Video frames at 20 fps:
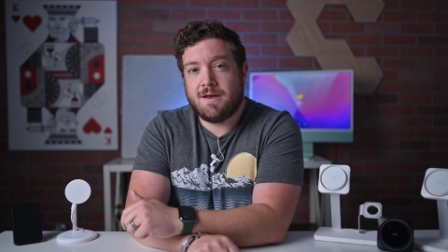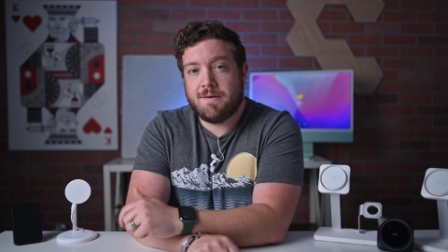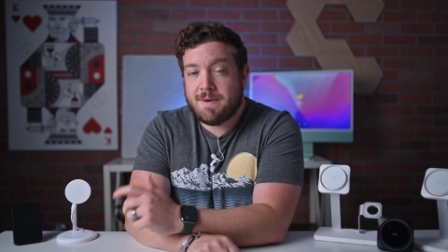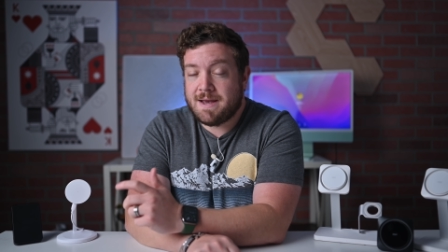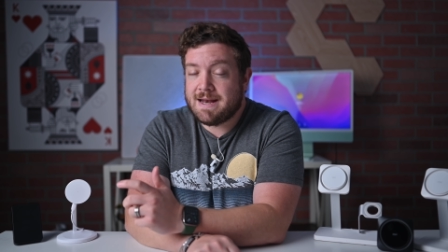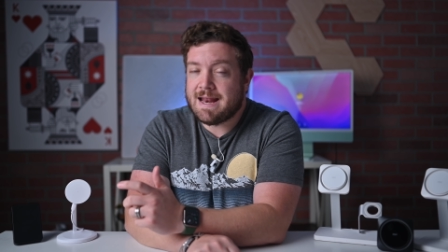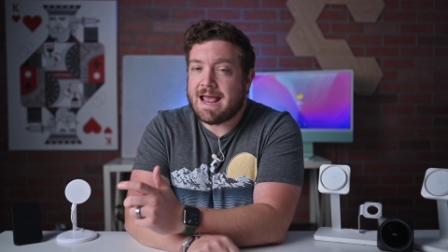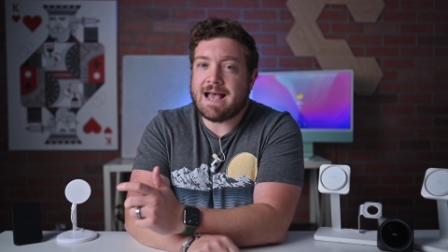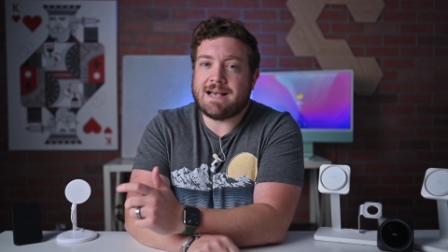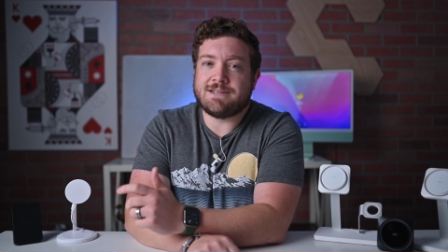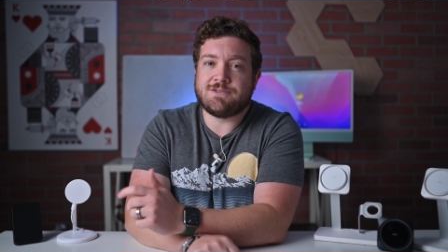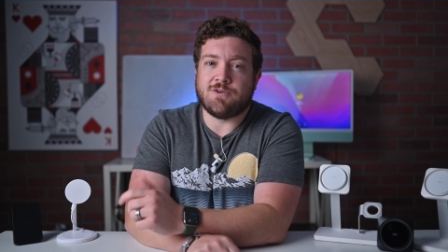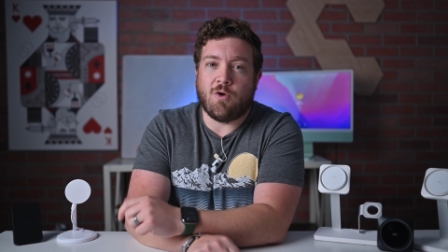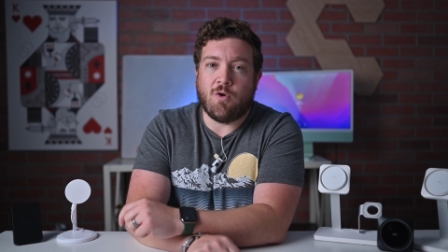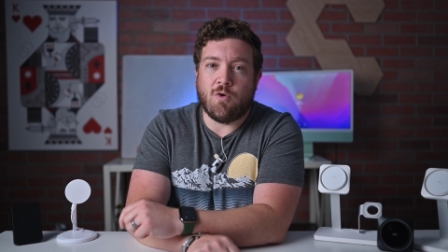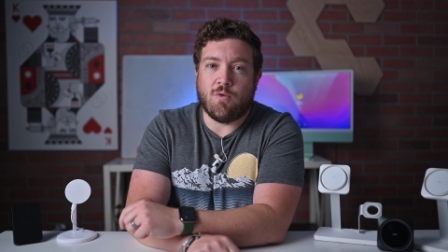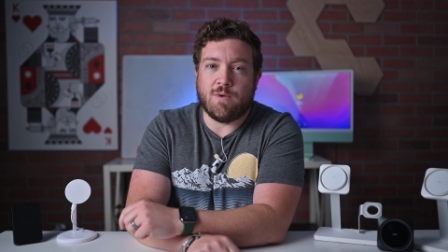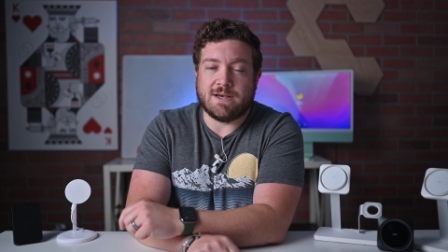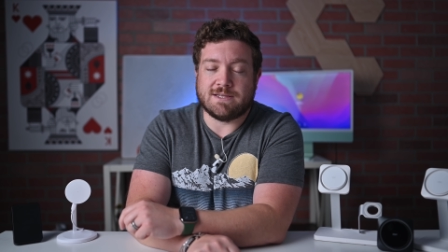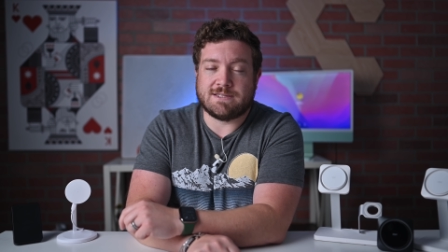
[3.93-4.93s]
but as
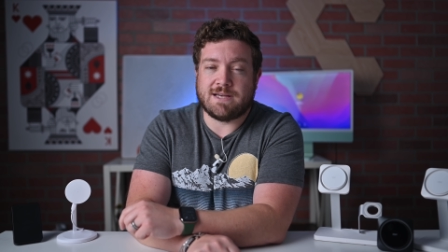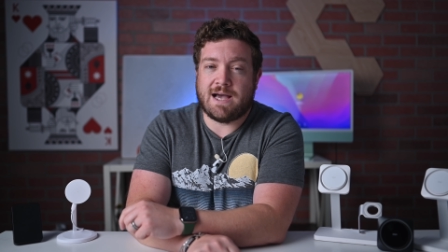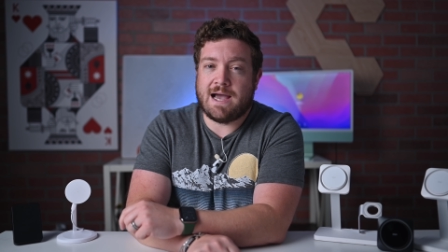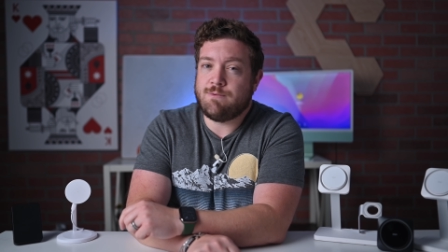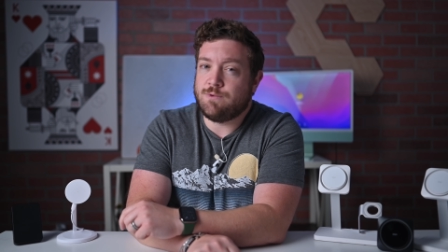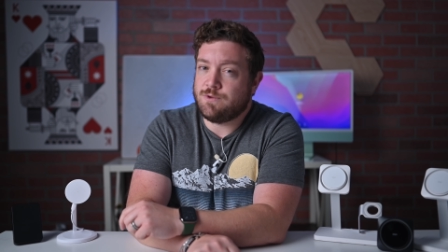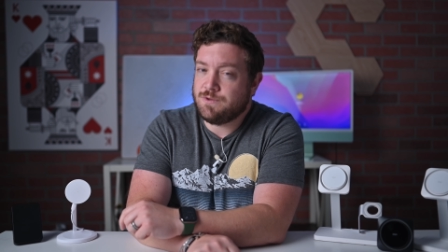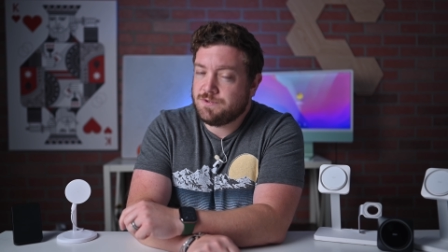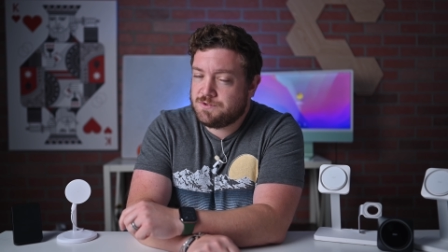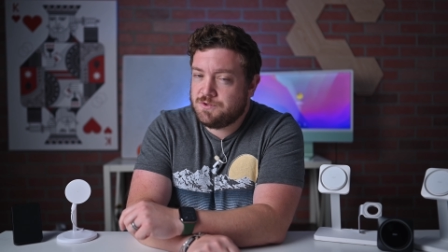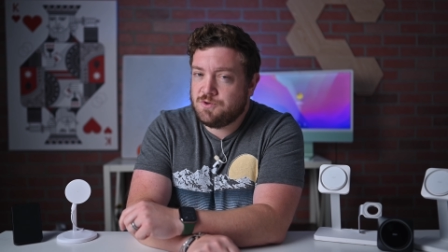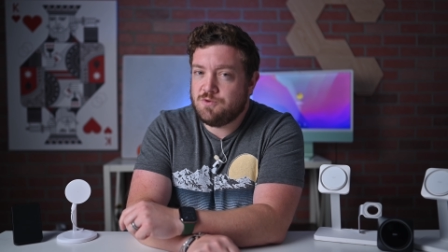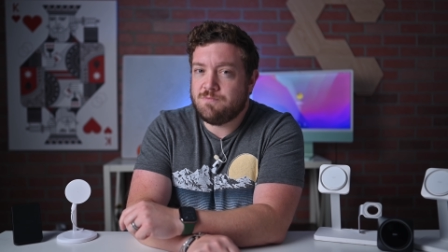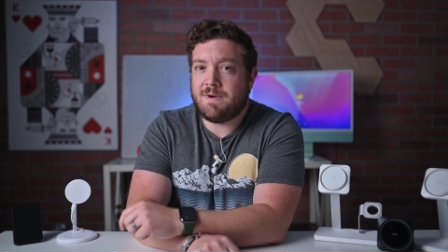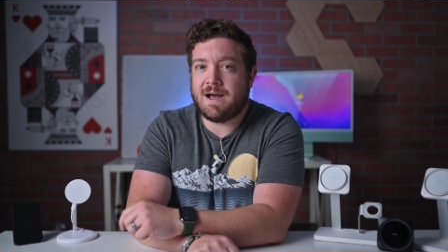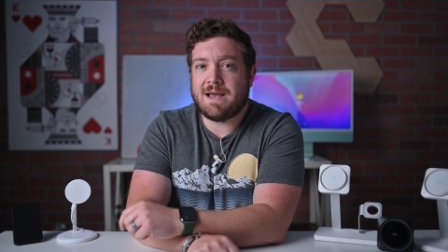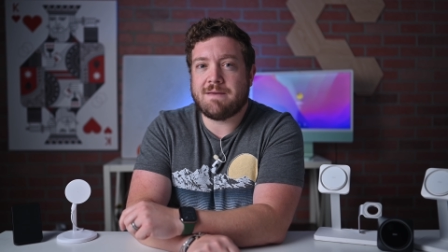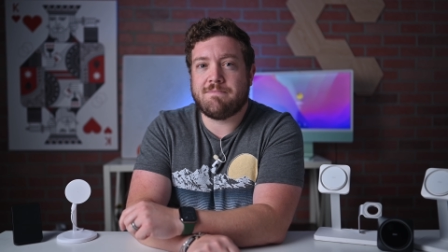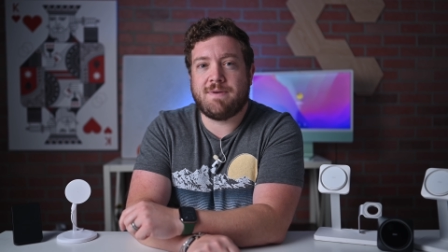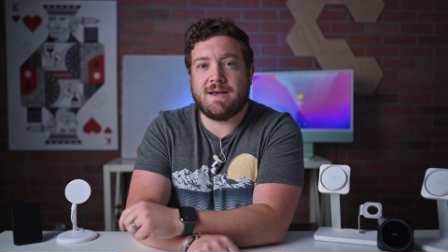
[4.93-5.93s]
always, I will do
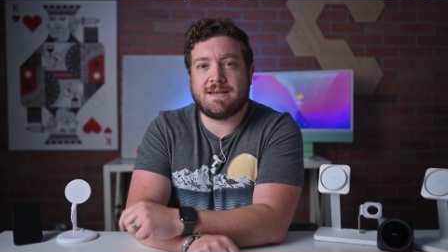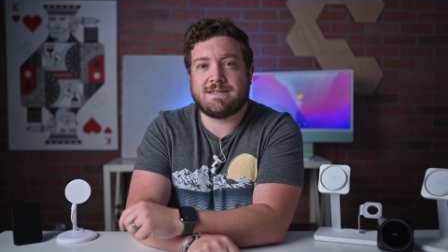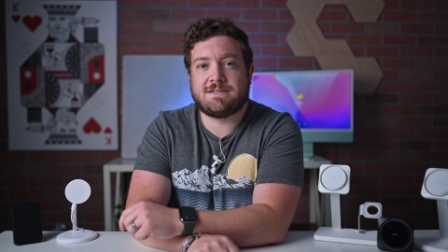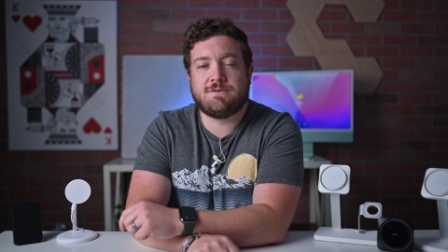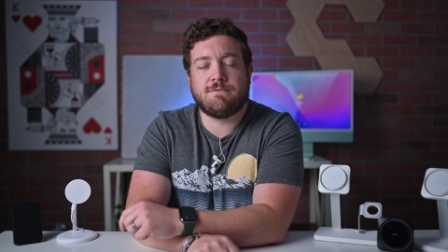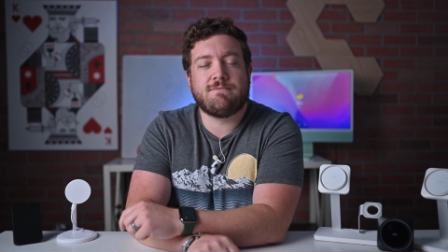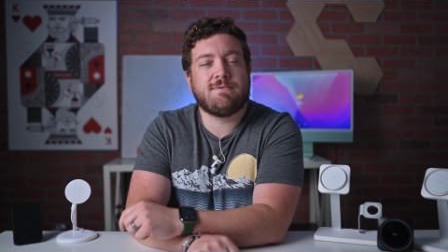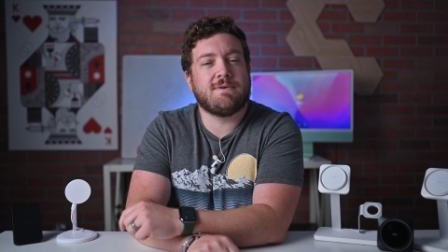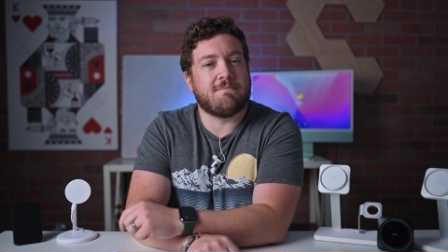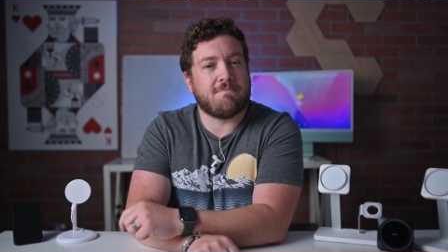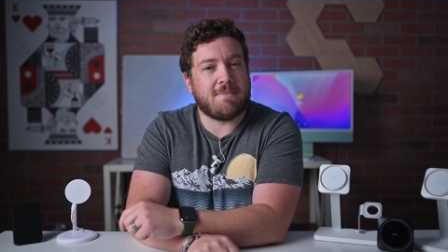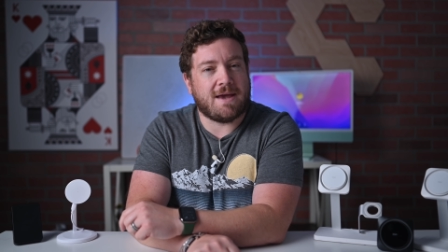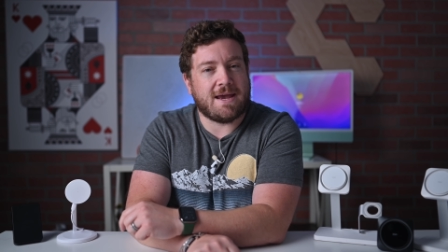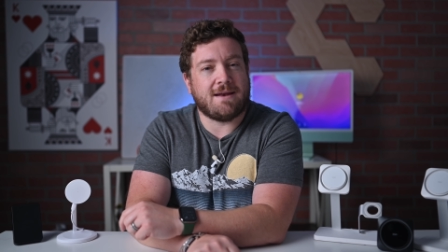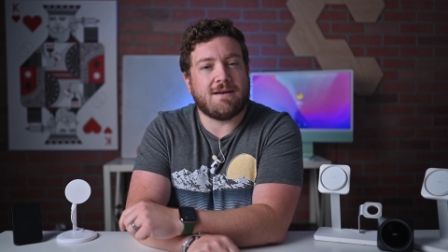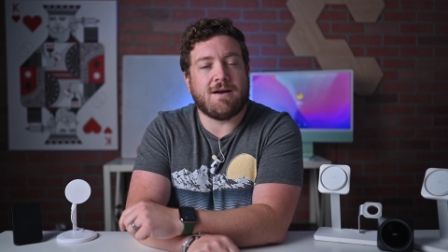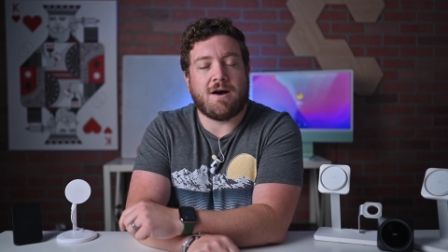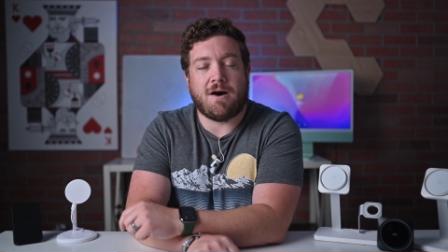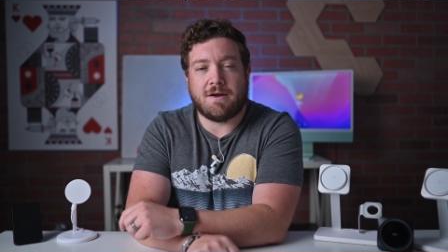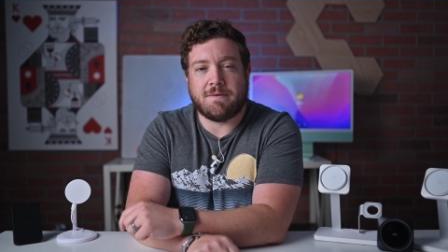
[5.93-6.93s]
my best to
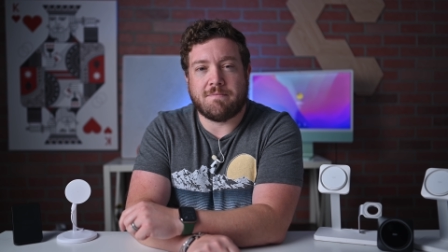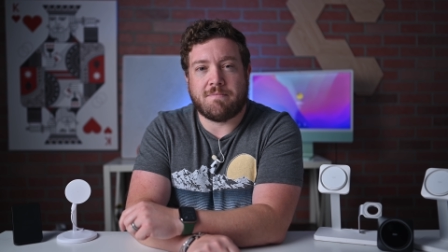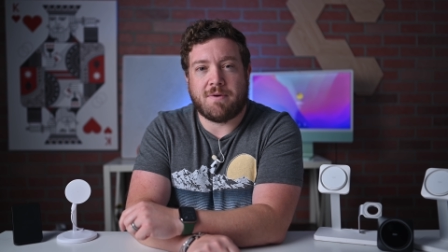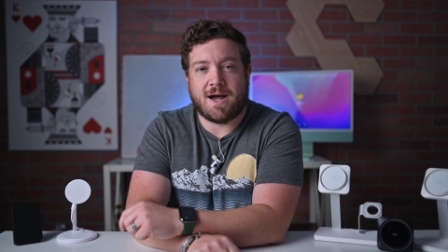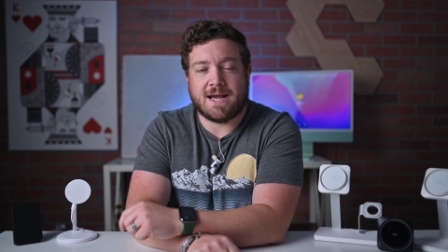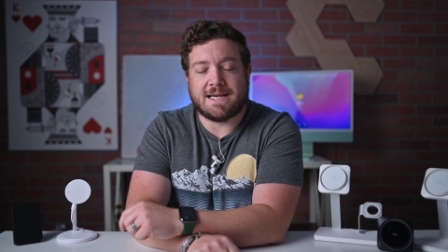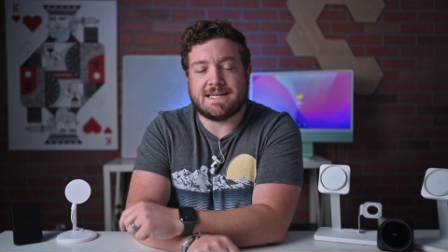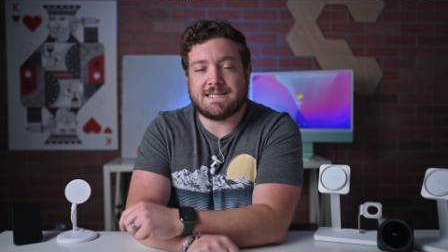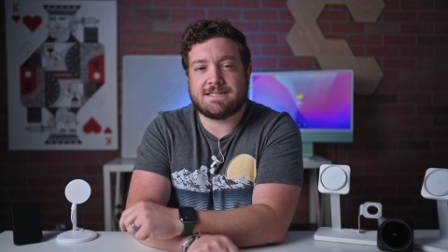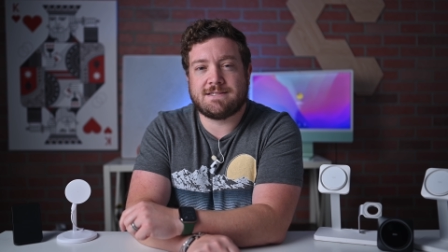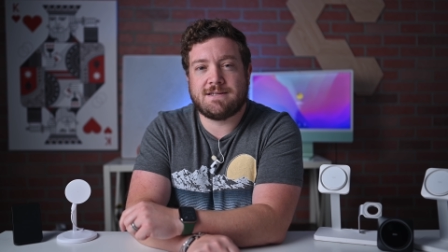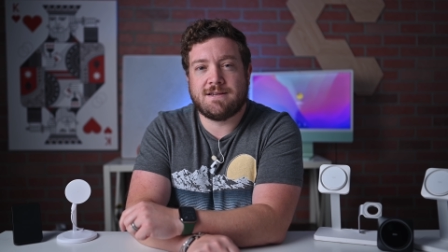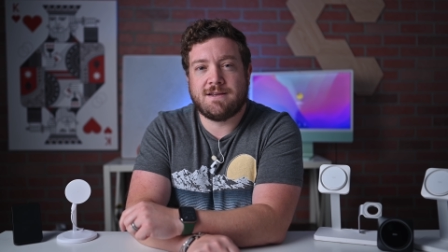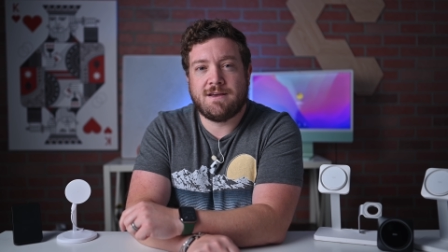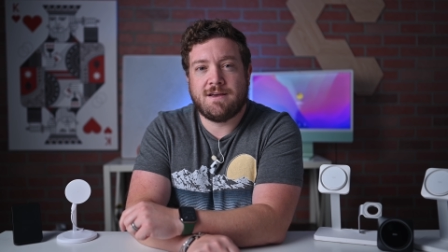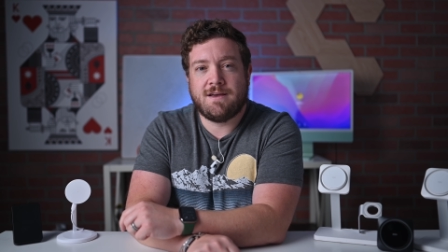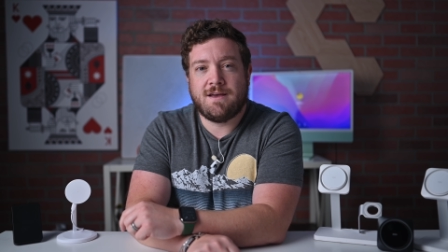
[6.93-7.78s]
remain unbiased.